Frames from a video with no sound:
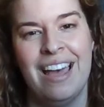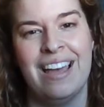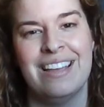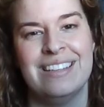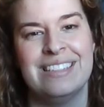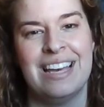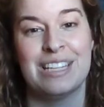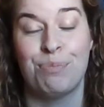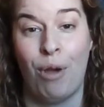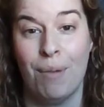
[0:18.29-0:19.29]
And
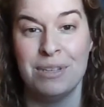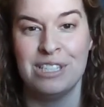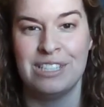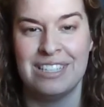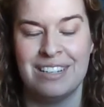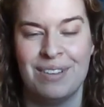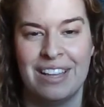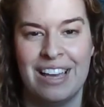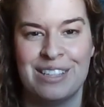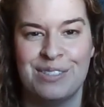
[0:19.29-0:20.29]
as promised in my
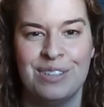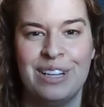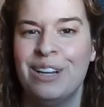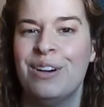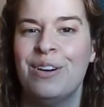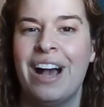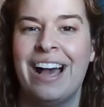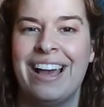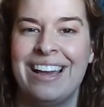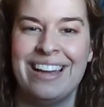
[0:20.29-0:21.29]
last video,
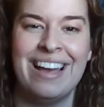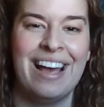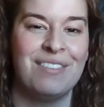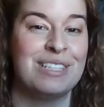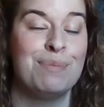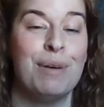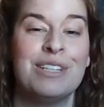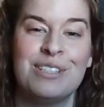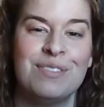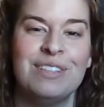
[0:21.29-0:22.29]
I have a
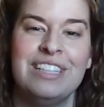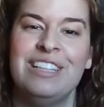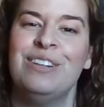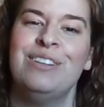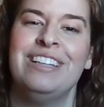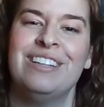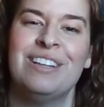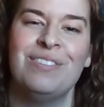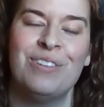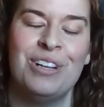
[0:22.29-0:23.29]
special video
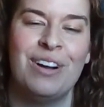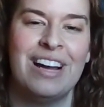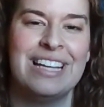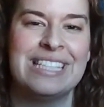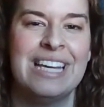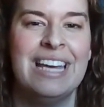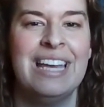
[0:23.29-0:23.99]
here for you guys